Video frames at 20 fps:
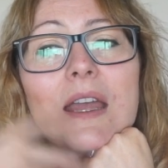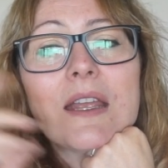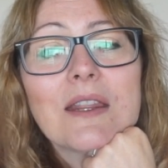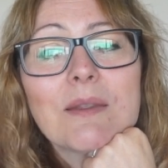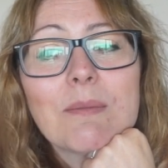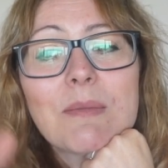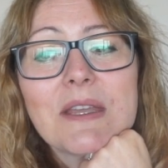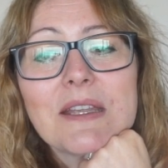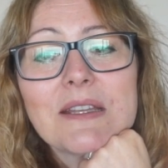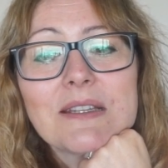In
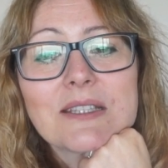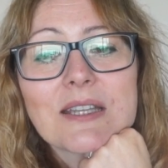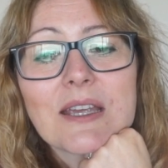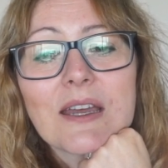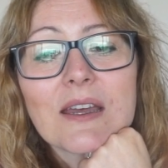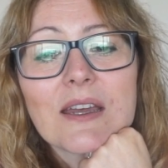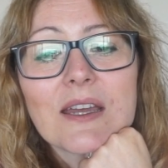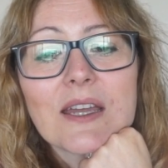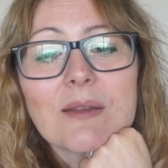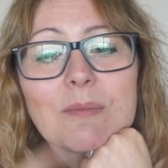the
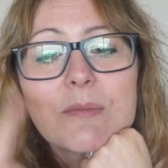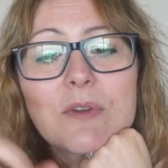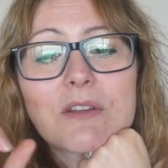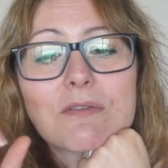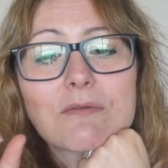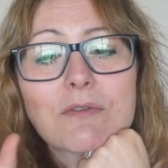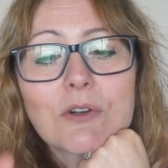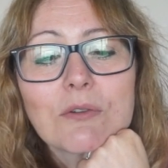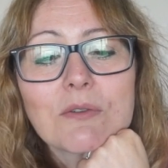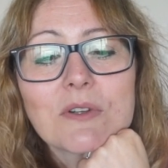meantime,
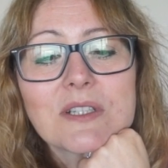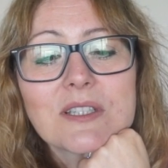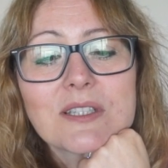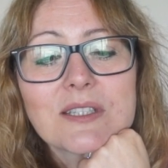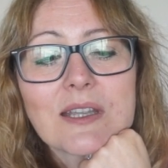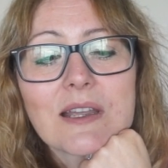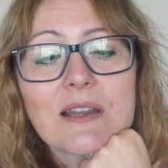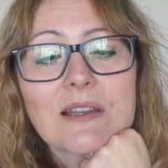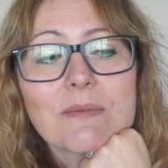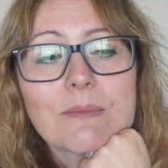Rowan's
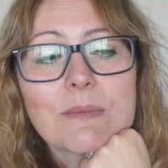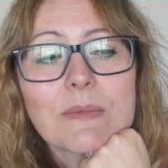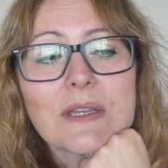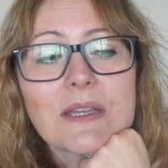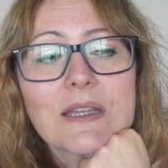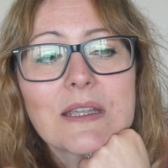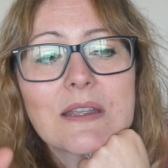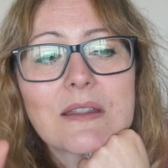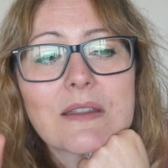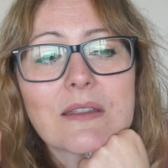telling
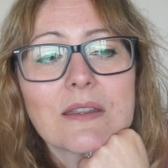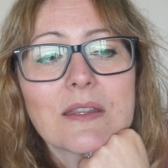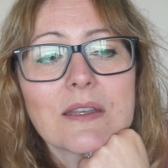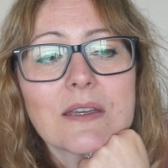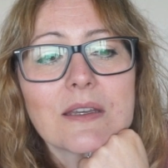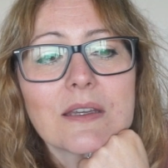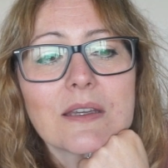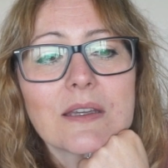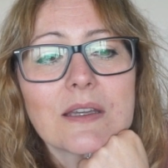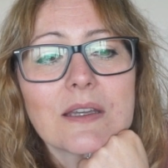me
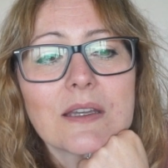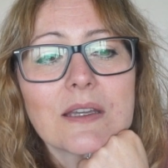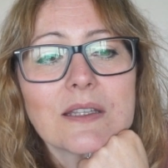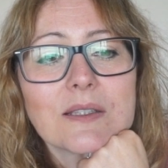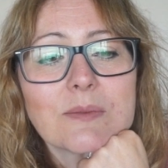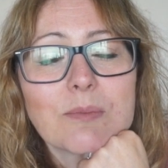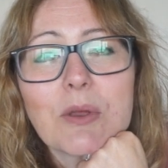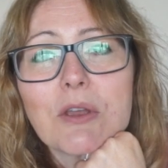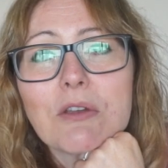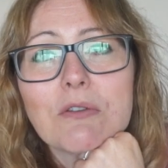that
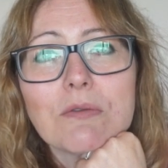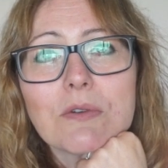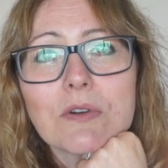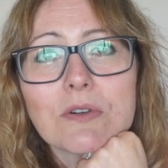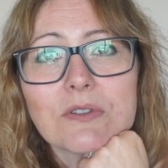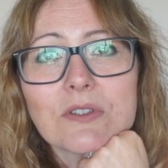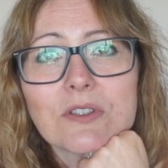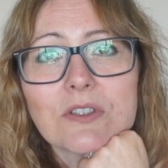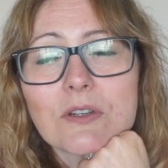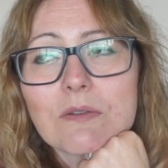his poo
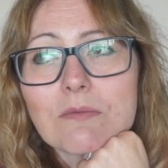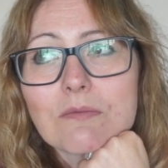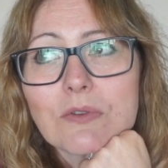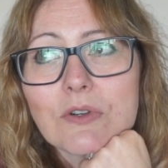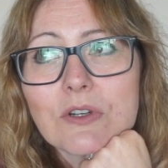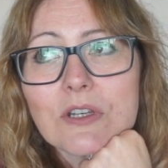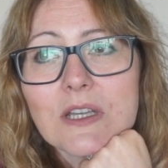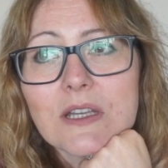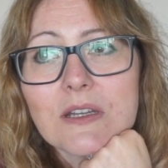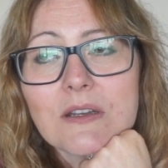won't stop
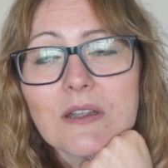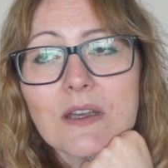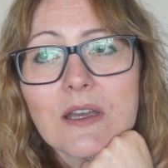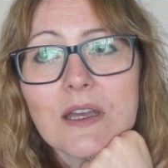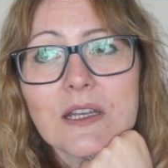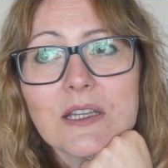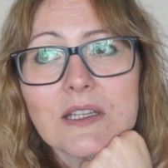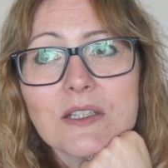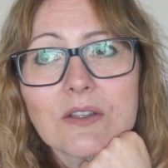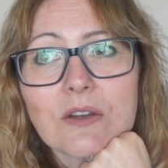running
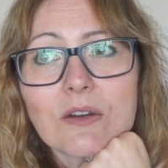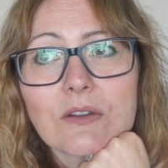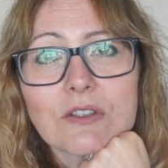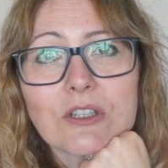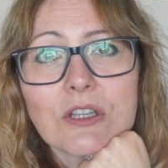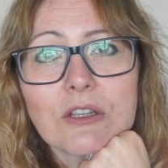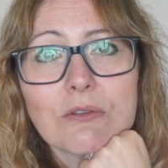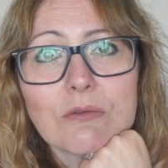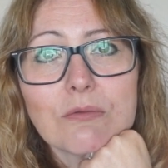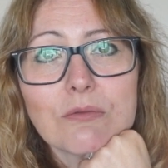and he's got
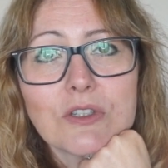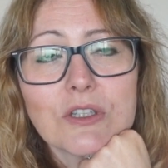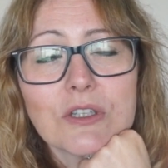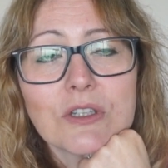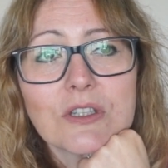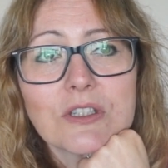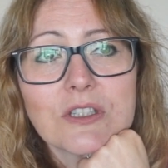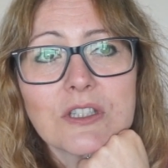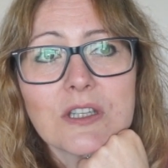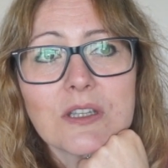two
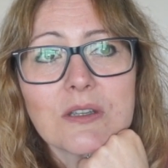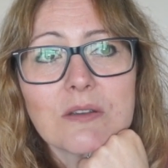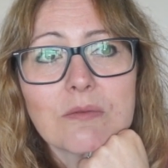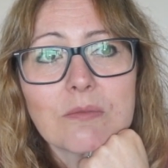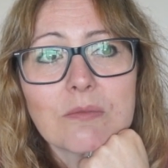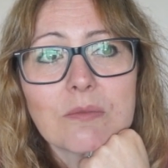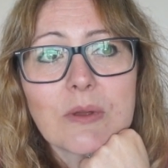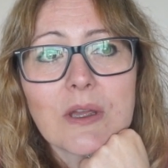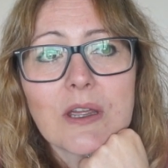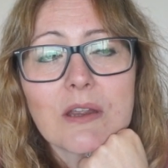dirty
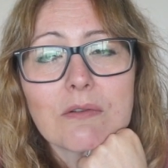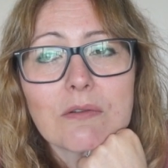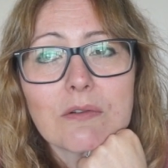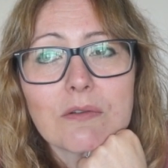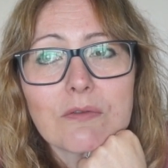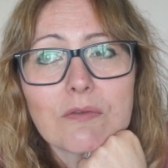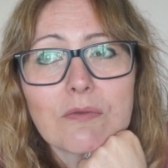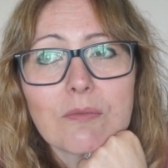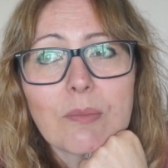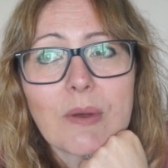pair
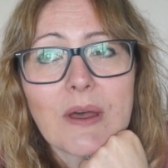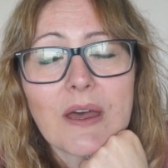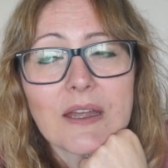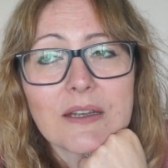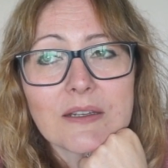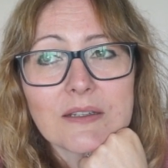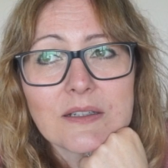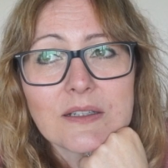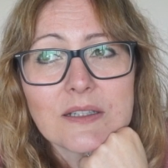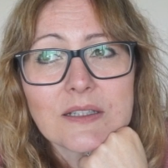of
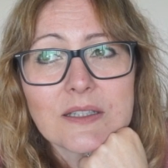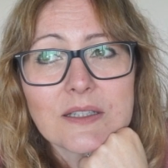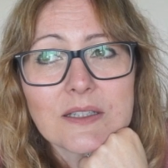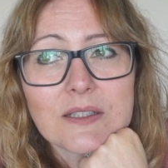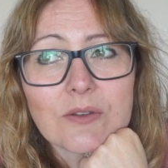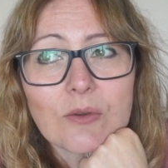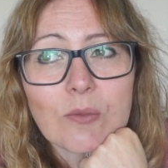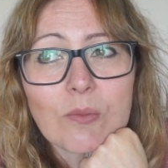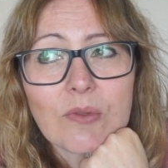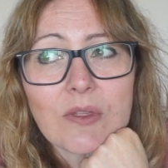
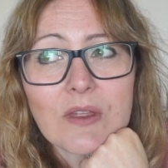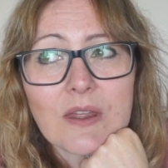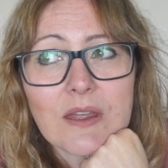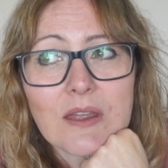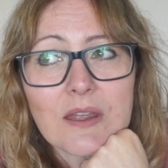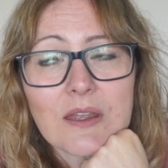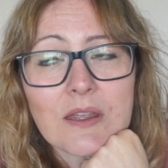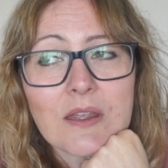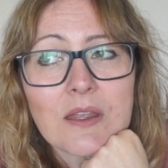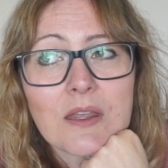pants up
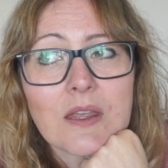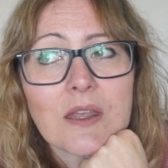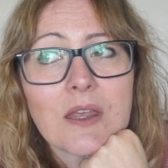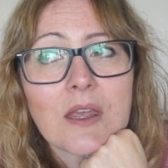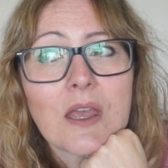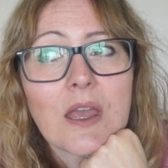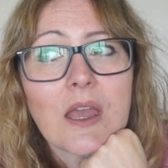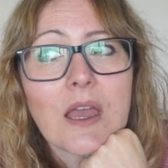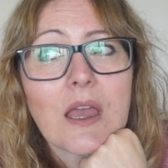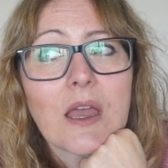there,
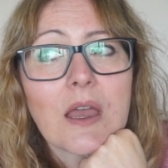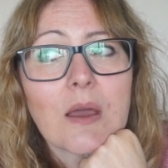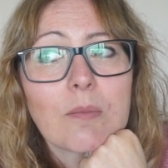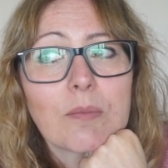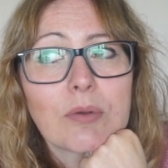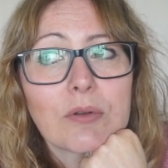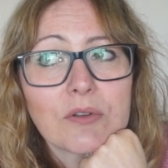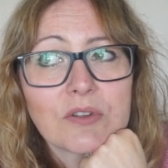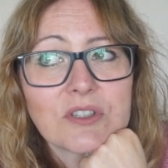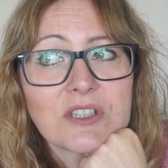
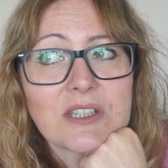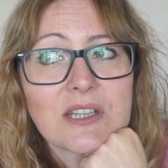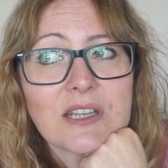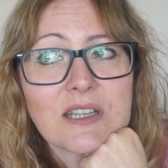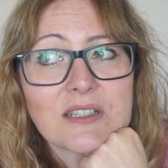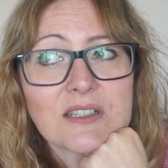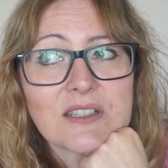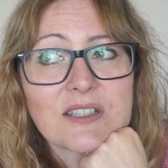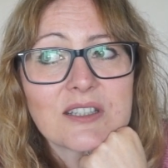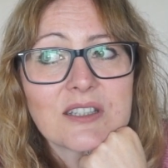plus
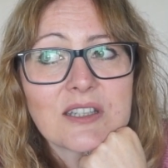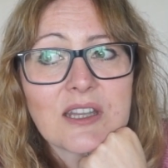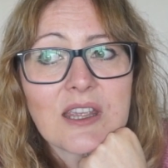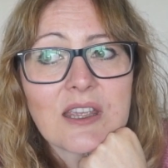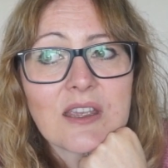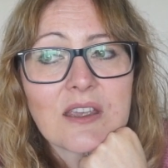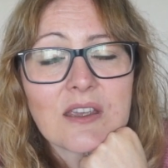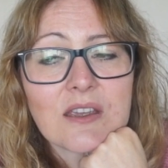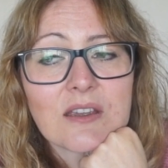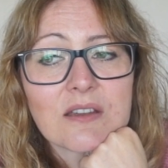his
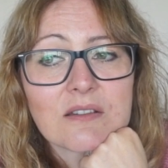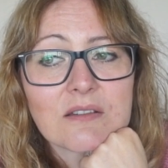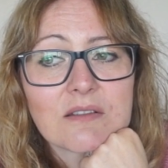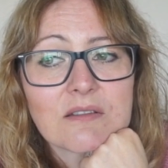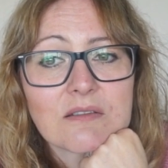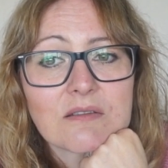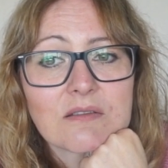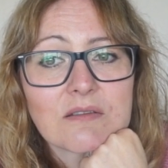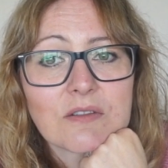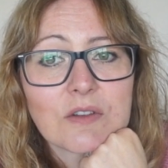sick
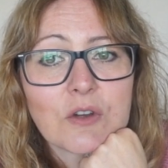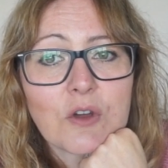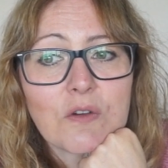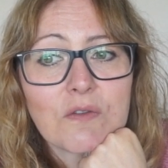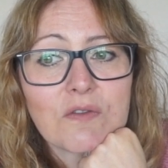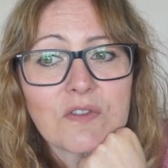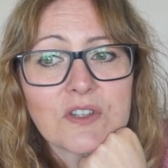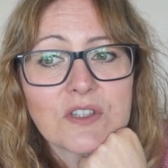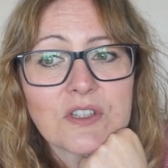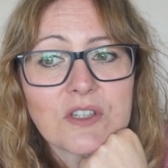
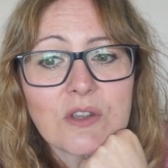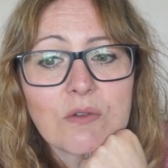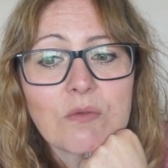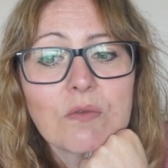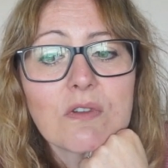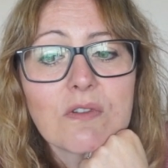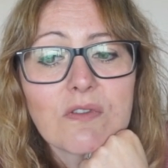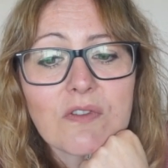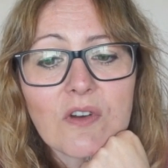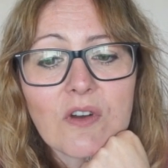covered
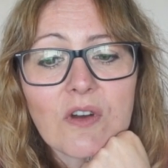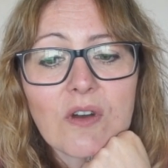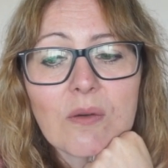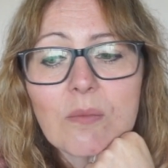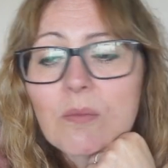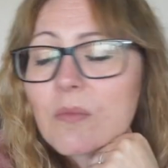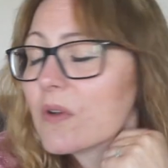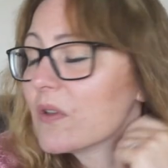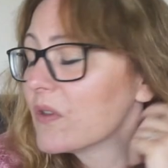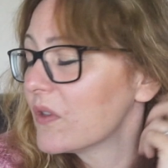
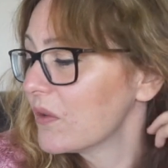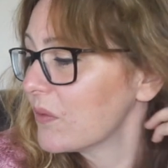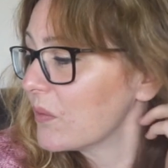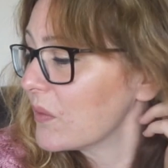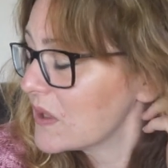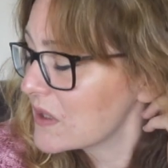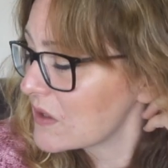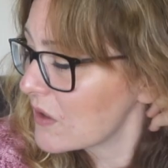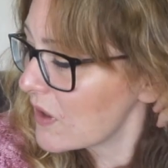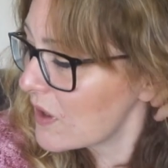uniform that
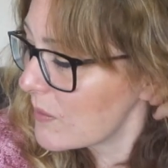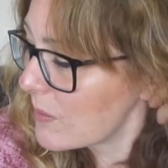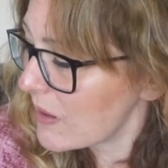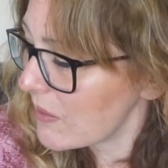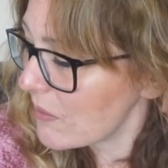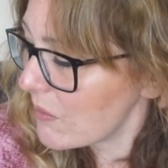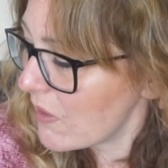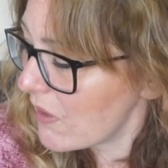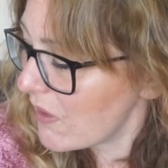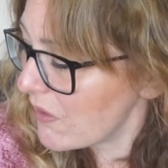we'd got him
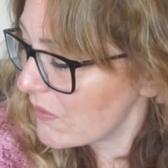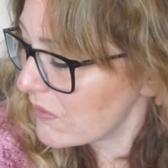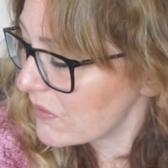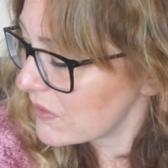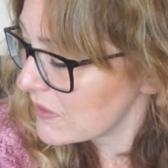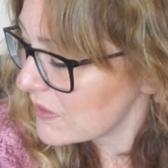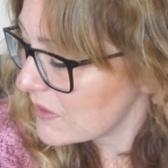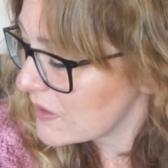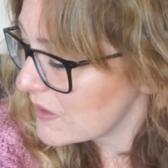out of.